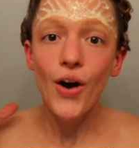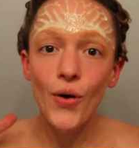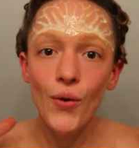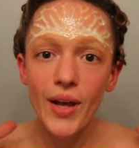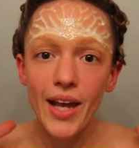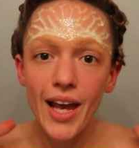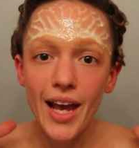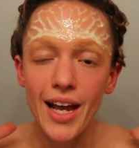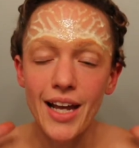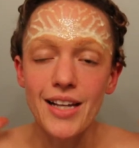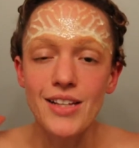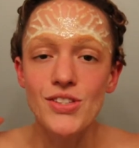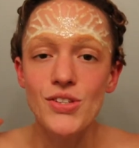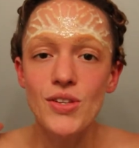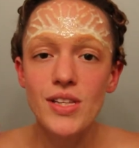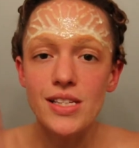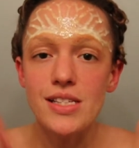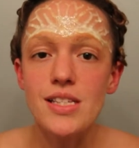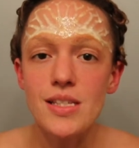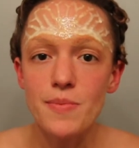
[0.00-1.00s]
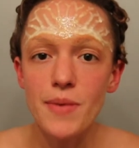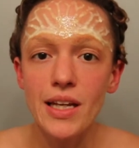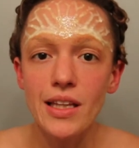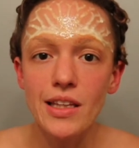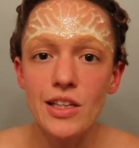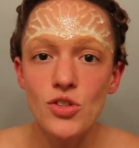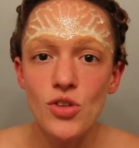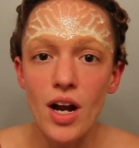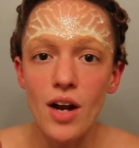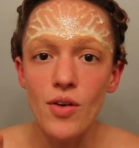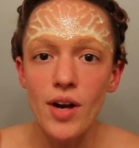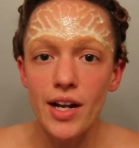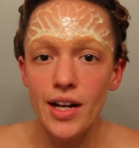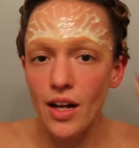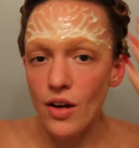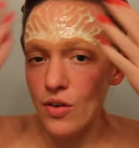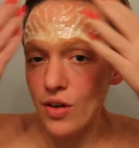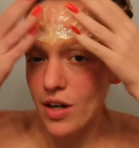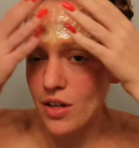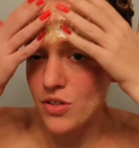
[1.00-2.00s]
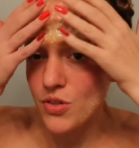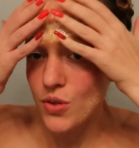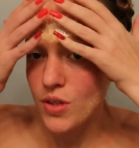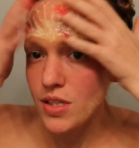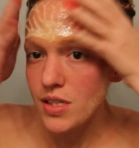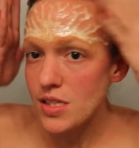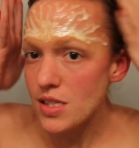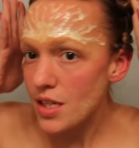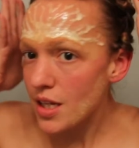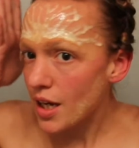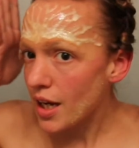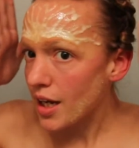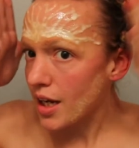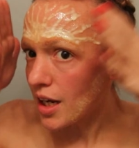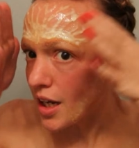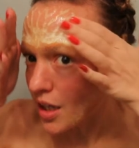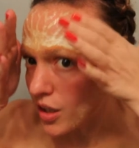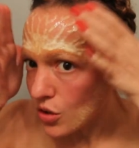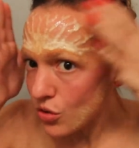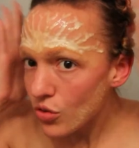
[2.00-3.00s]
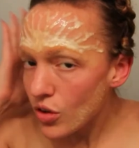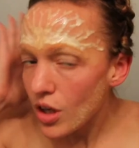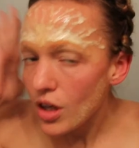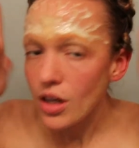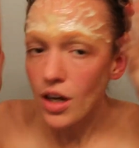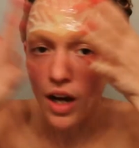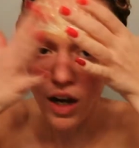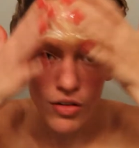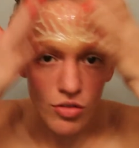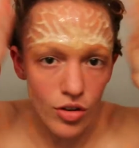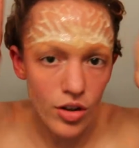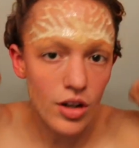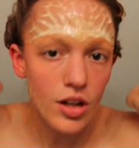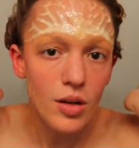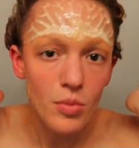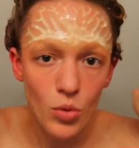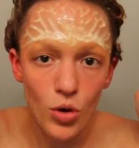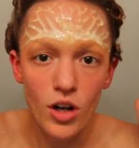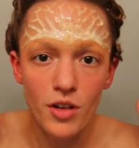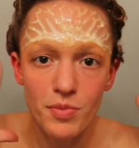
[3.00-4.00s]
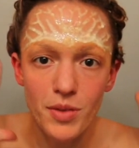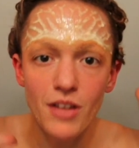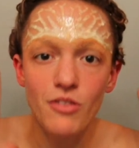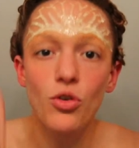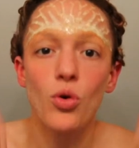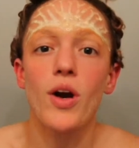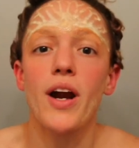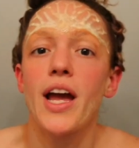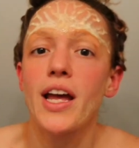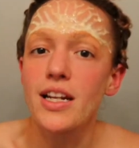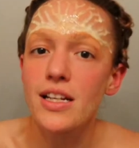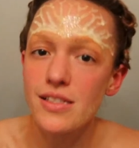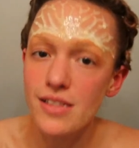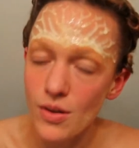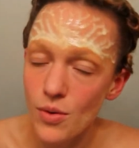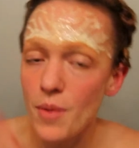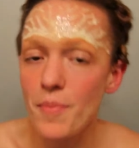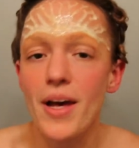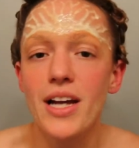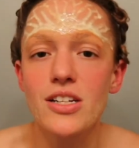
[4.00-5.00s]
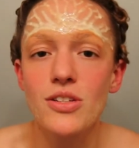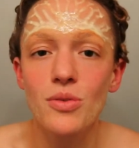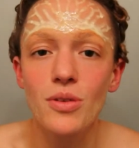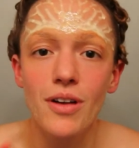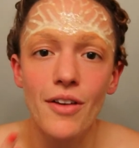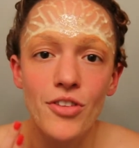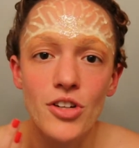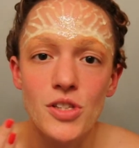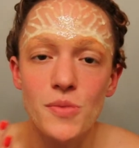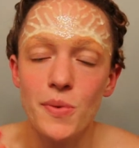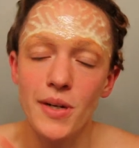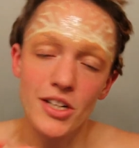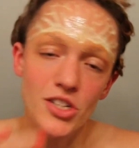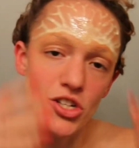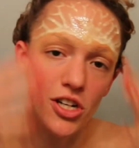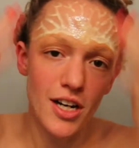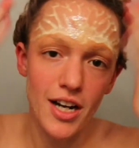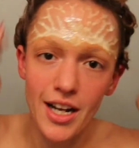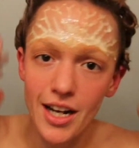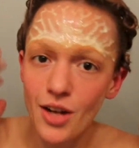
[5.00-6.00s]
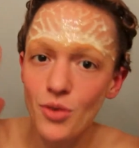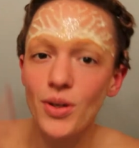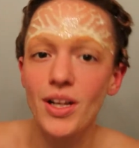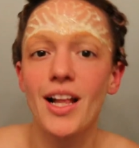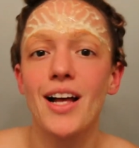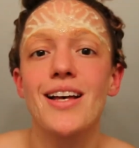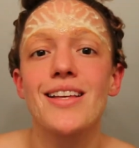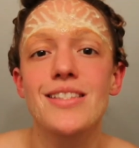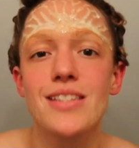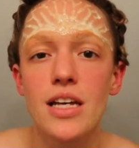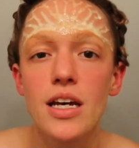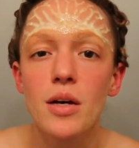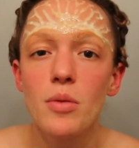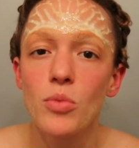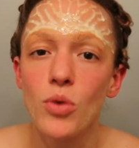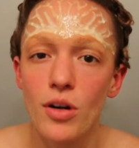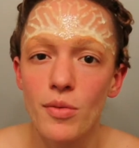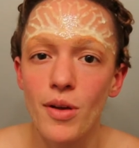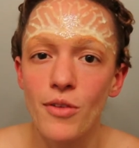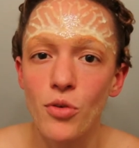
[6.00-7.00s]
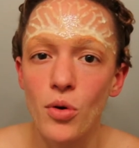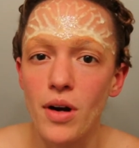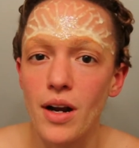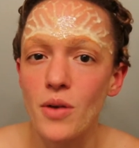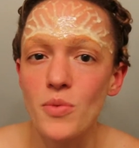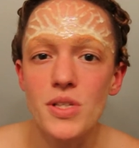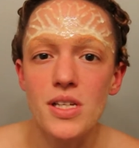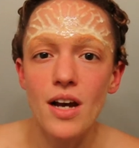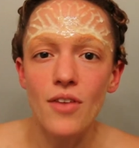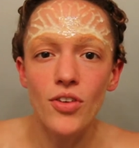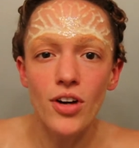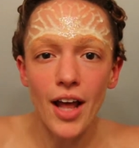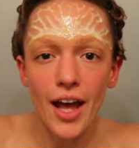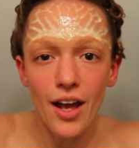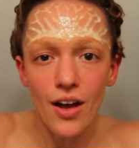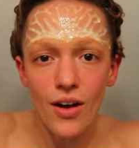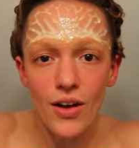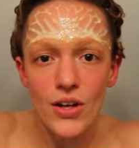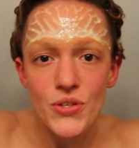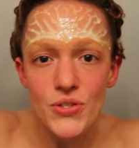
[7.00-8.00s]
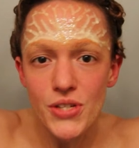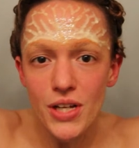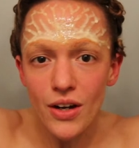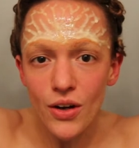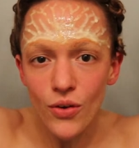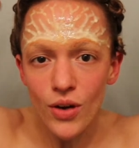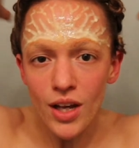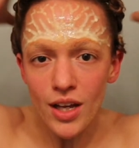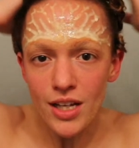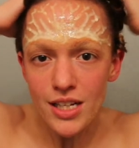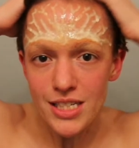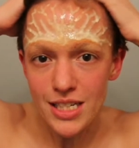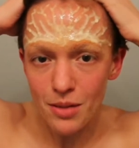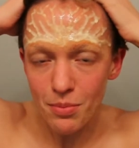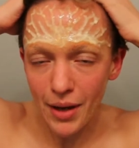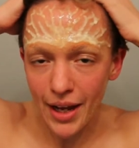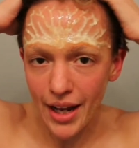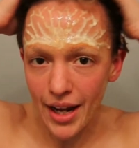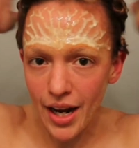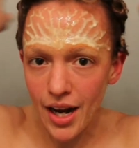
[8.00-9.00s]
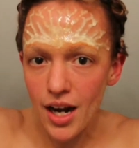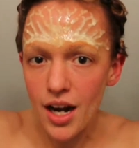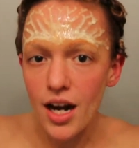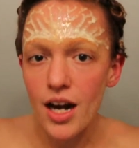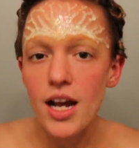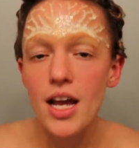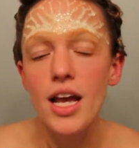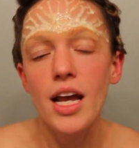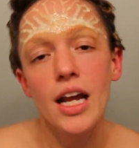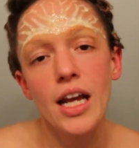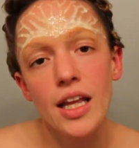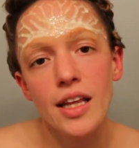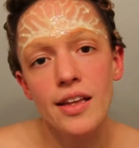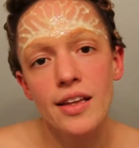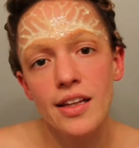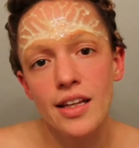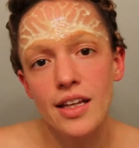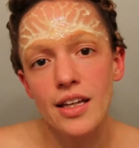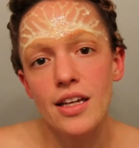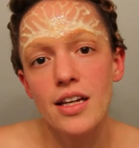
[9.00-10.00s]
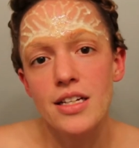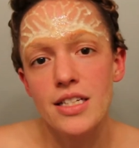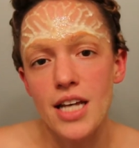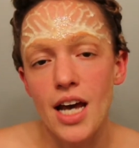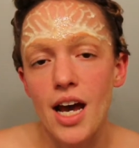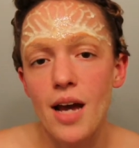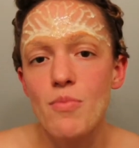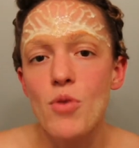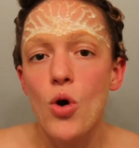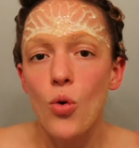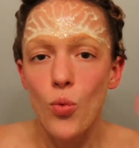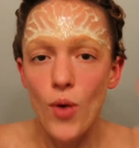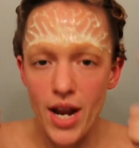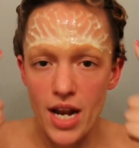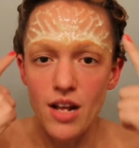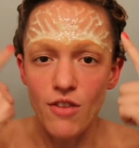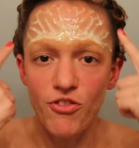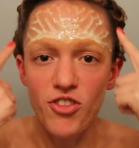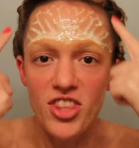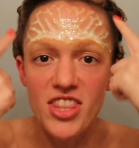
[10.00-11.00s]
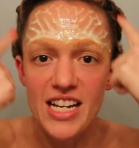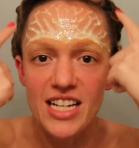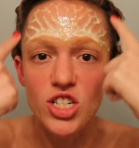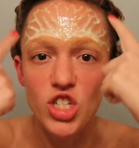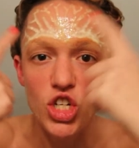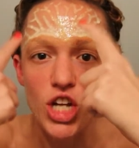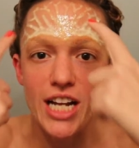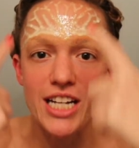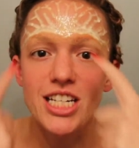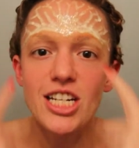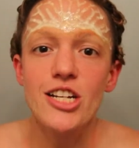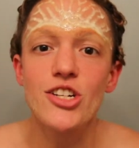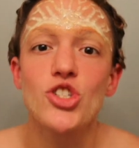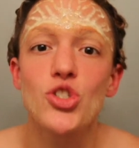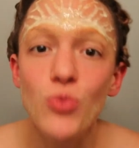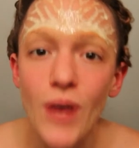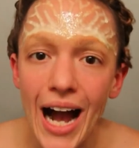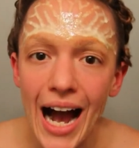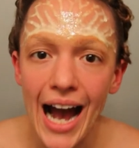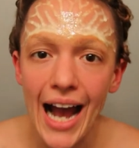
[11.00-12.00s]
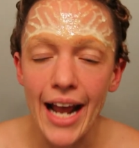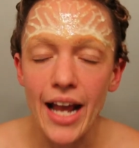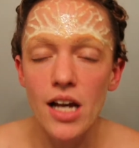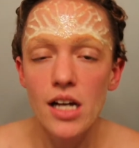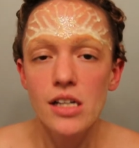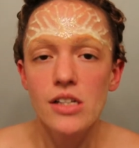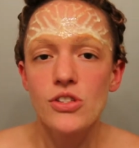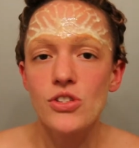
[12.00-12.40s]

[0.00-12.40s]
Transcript: Okay, so this is mainly dry right now, and as you can see, I kind of covered more of my forehead because I went back to the reference picture and I realized more of my forehead was covered. I also did my hair in the time waiting for this shit to dry.